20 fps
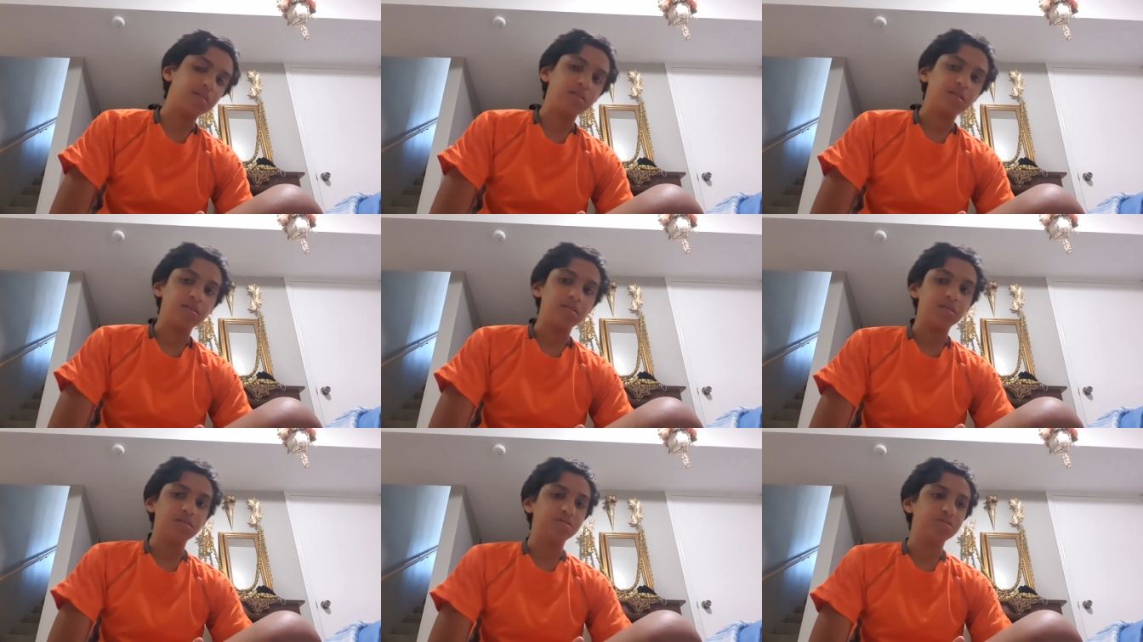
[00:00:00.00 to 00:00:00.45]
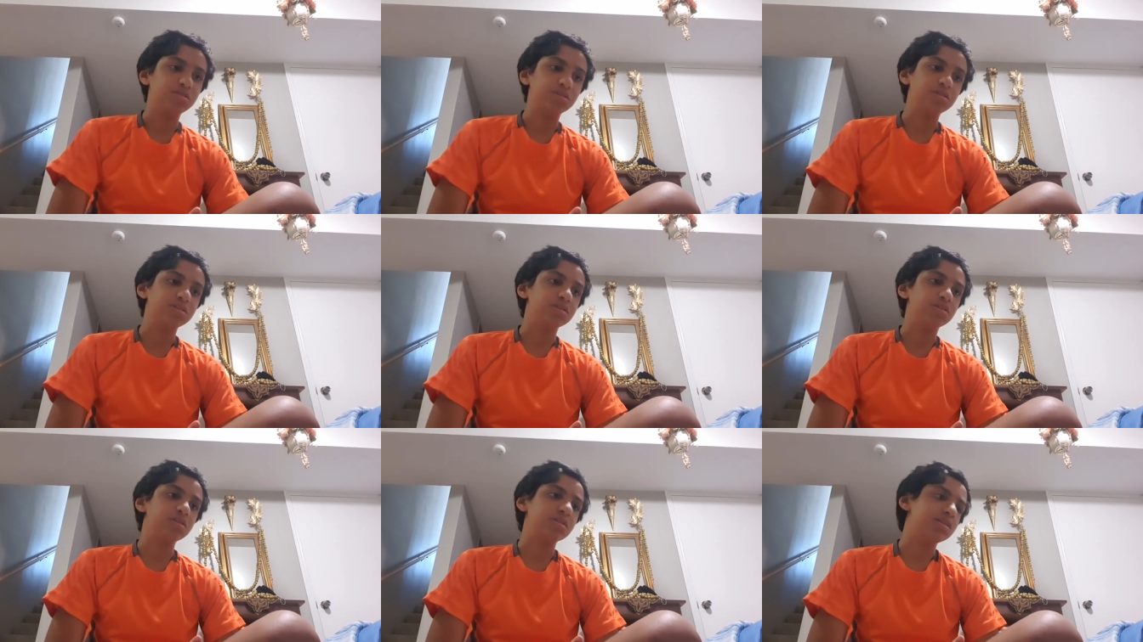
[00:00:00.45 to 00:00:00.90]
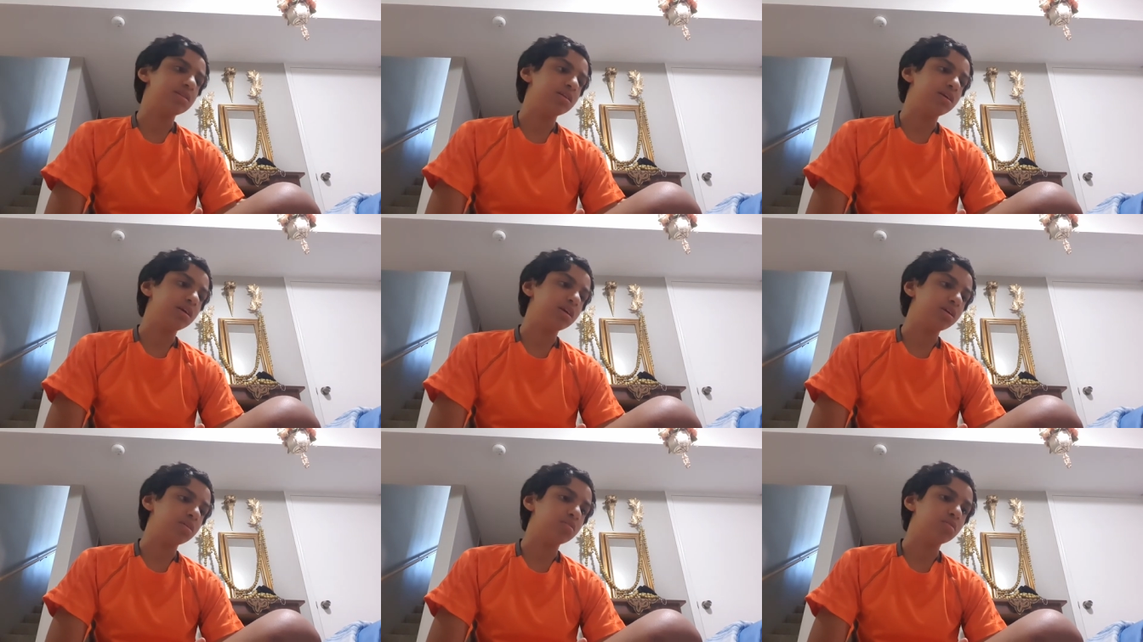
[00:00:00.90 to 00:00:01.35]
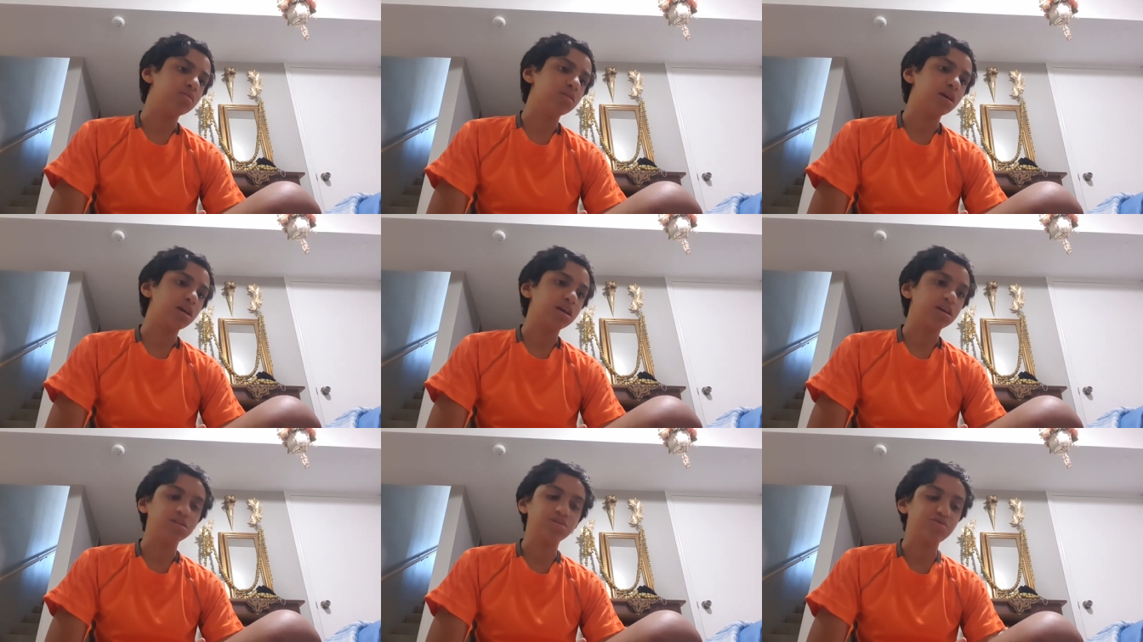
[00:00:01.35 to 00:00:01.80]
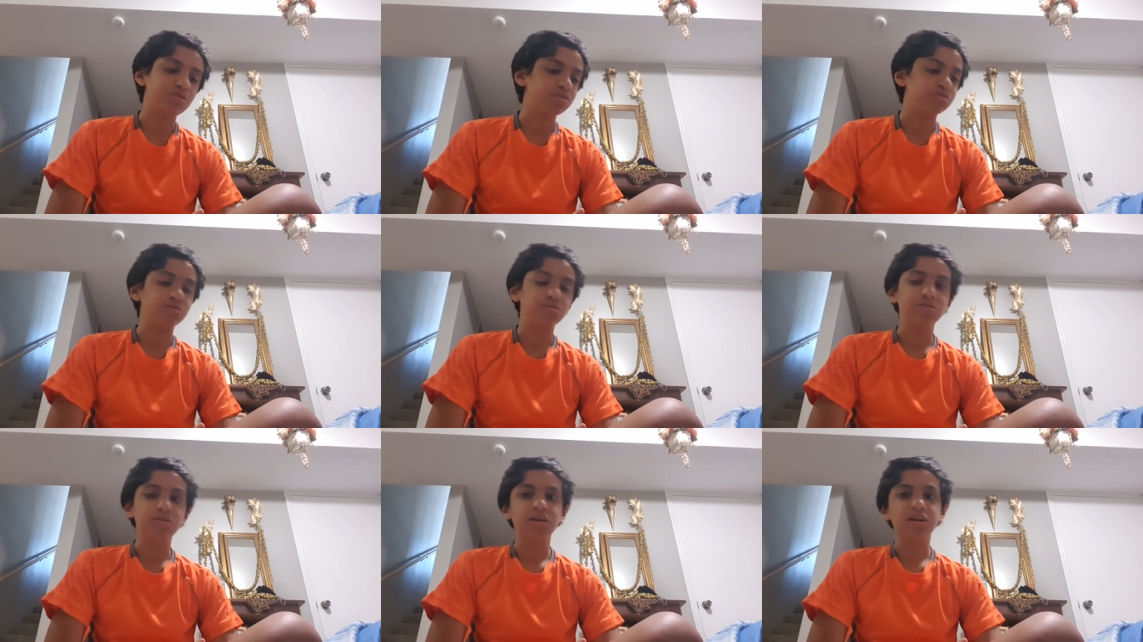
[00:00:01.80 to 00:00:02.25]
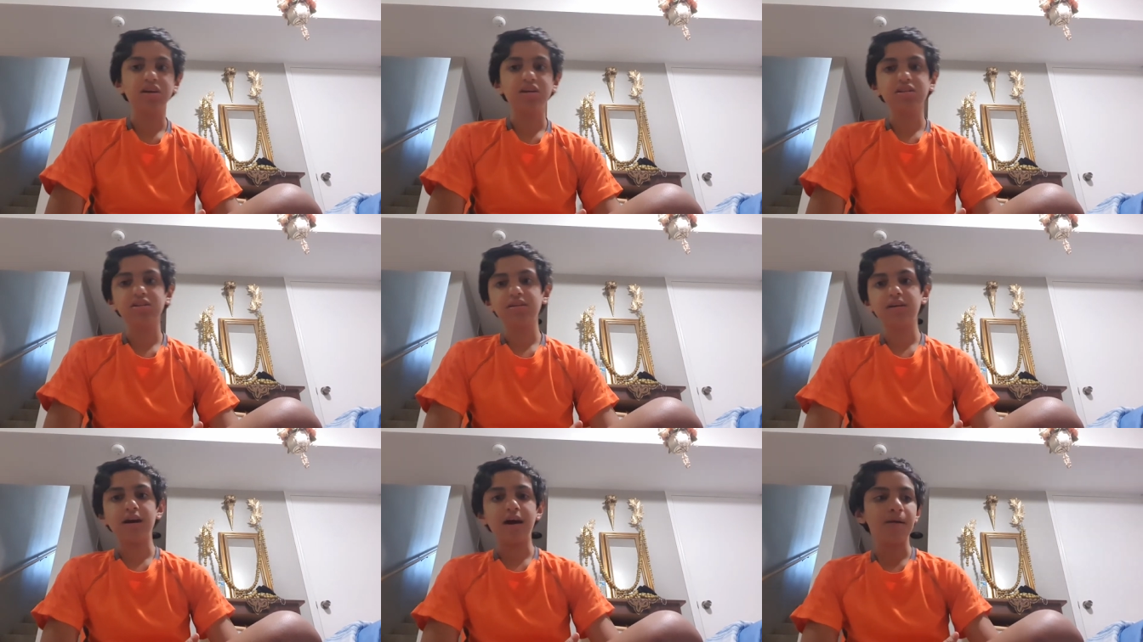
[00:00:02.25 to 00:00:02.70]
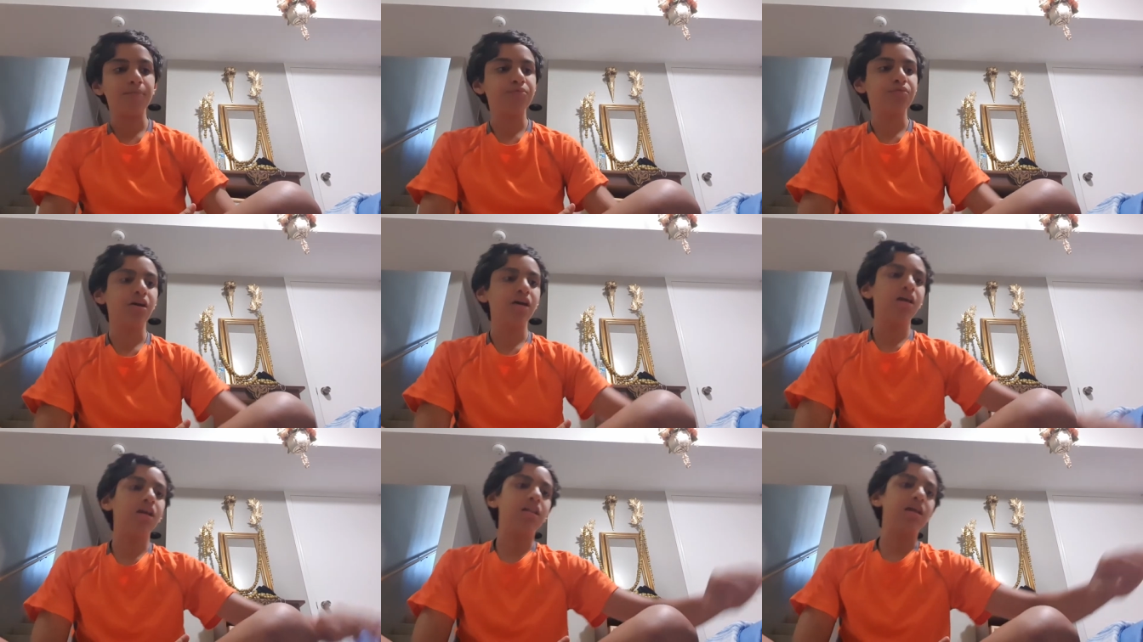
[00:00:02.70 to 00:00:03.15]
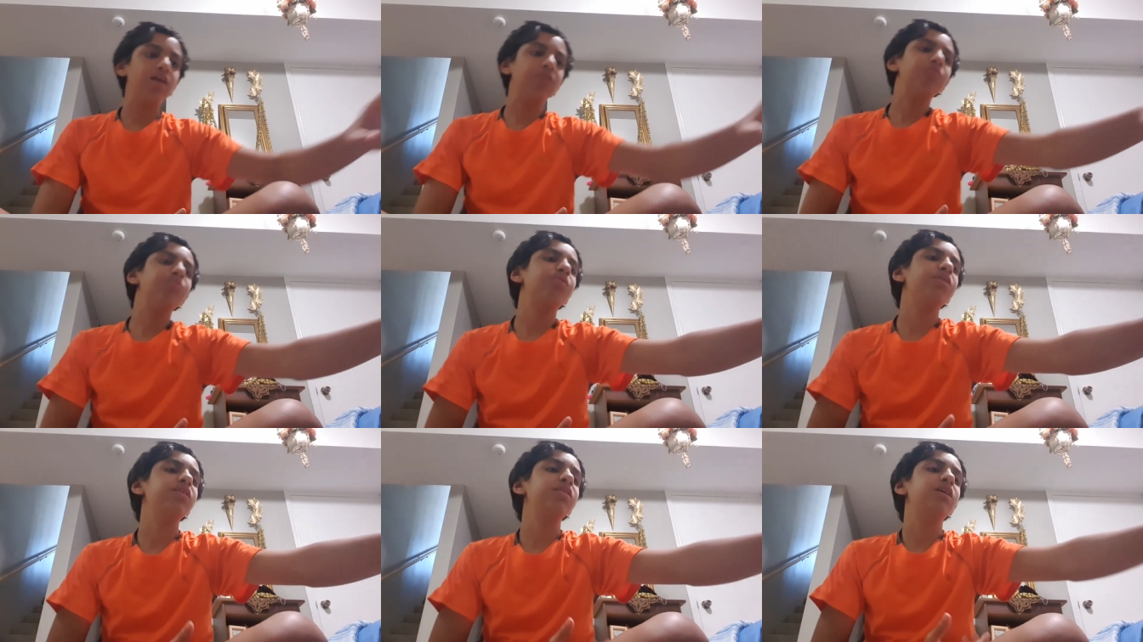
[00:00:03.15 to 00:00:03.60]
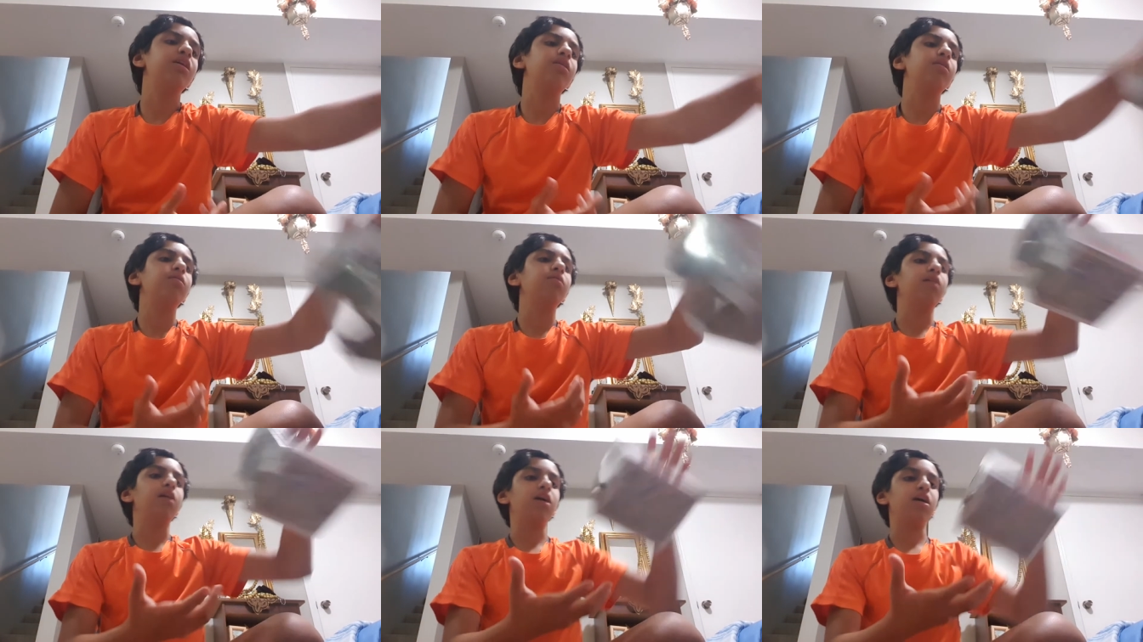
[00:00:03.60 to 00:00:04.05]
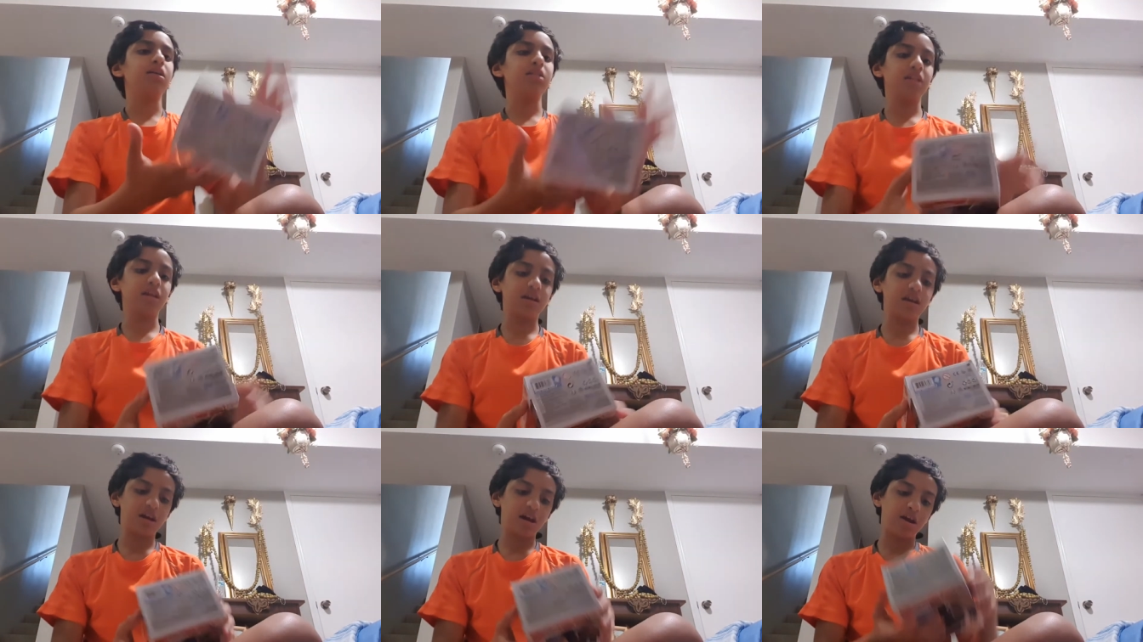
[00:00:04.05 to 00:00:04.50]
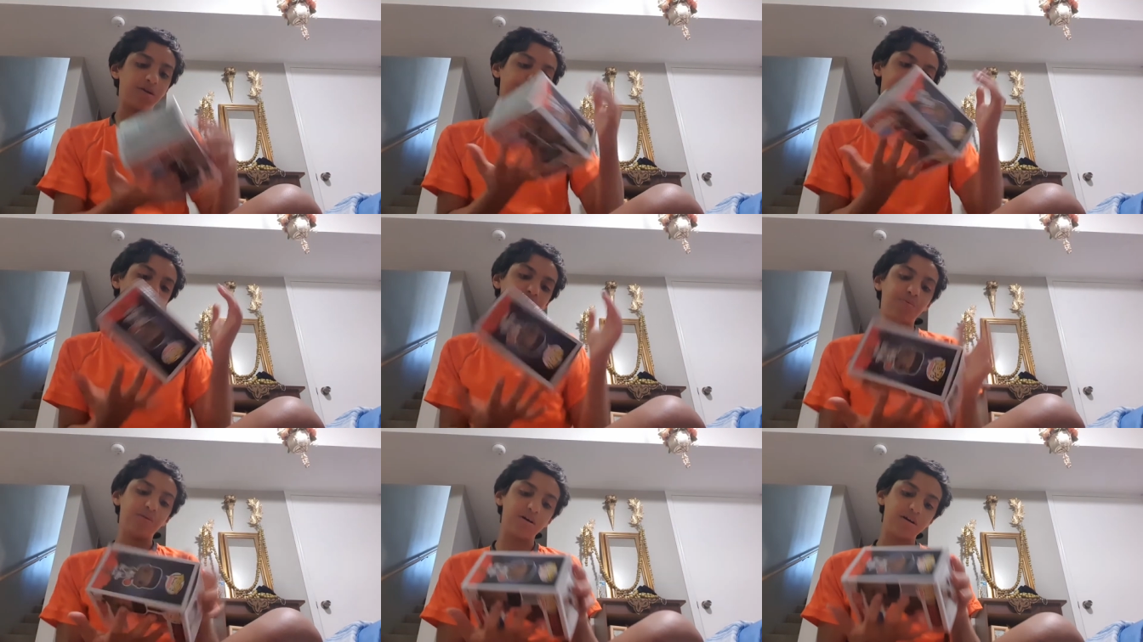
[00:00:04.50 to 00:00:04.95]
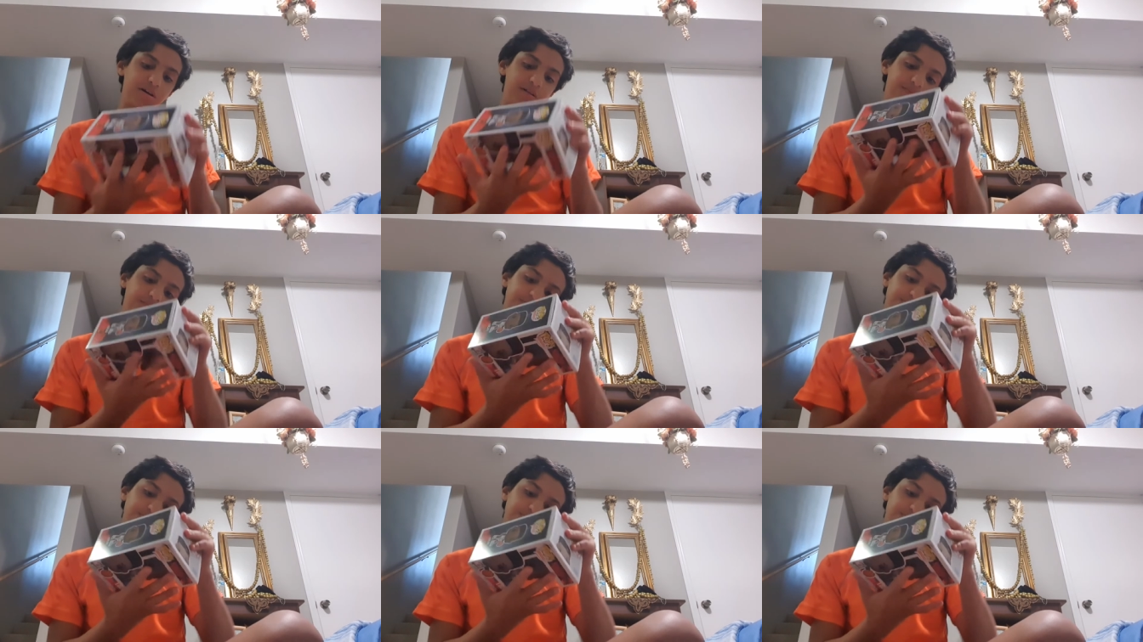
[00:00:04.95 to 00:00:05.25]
uh, Justice League or like Stranger Things. I'm trying like right now, and like I really want